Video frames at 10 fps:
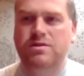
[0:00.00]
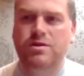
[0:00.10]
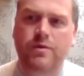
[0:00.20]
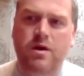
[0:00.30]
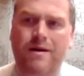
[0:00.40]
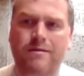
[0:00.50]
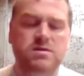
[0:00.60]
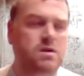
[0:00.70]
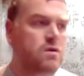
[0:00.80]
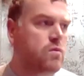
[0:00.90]
Do we go out?
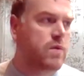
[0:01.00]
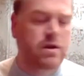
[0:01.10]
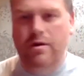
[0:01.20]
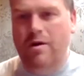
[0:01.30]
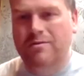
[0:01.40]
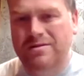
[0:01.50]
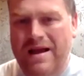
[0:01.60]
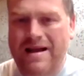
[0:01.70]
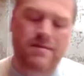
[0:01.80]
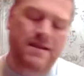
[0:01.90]
Oh, we can only go out till
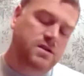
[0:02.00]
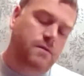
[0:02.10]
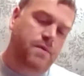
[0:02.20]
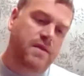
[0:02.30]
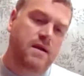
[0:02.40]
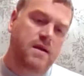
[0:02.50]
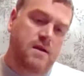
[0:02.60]
9. Let's not bother.